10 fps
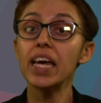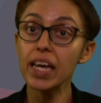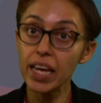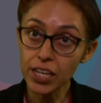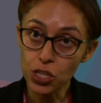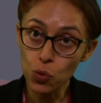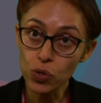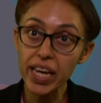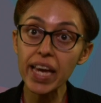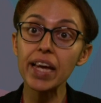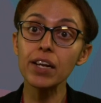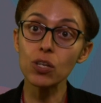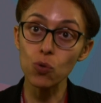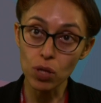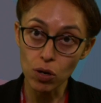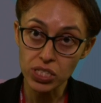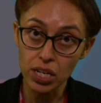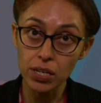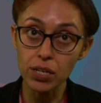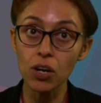in UK in
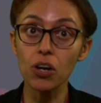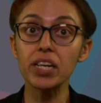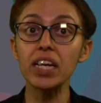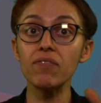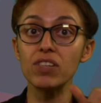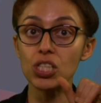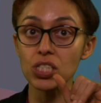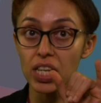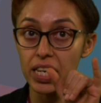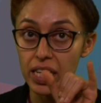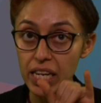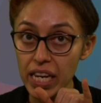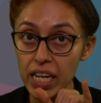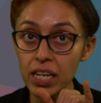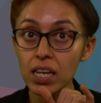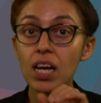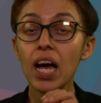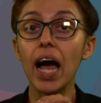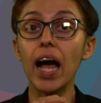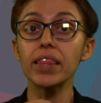2013 which is in green,
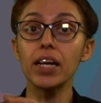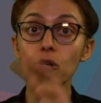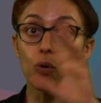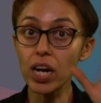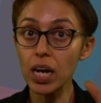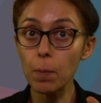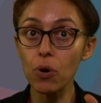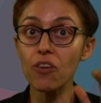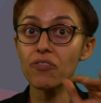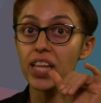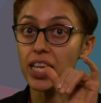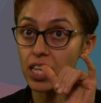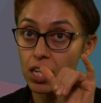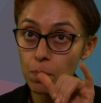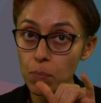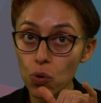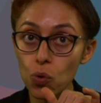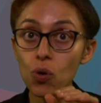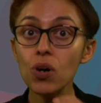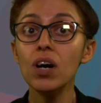and the total number of death in
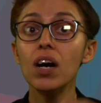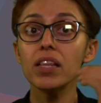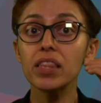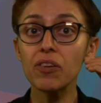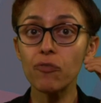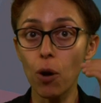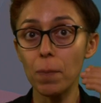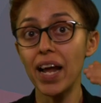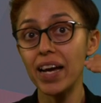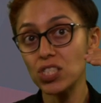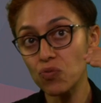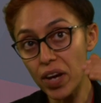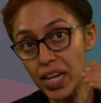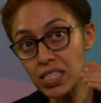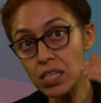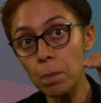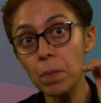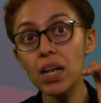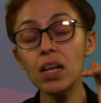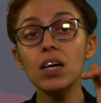blue. The formula is very simple,
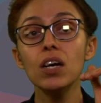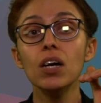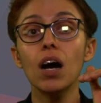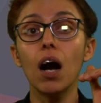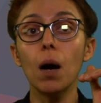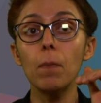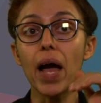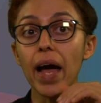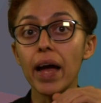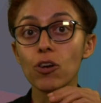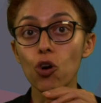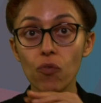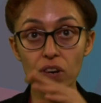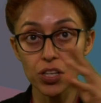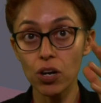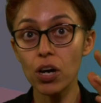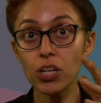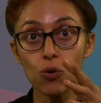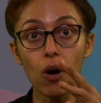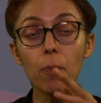and over here
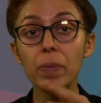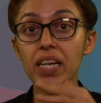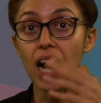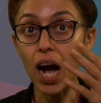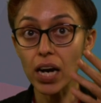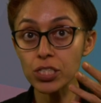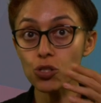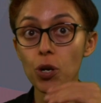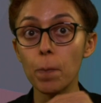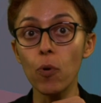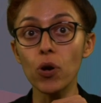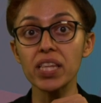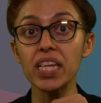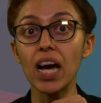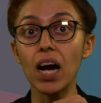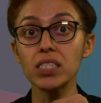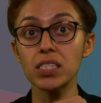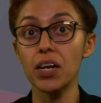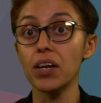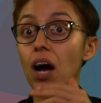you are being asked to report the answer
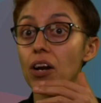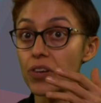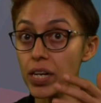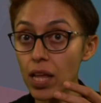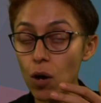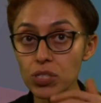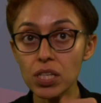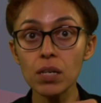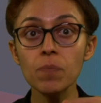in 100,000.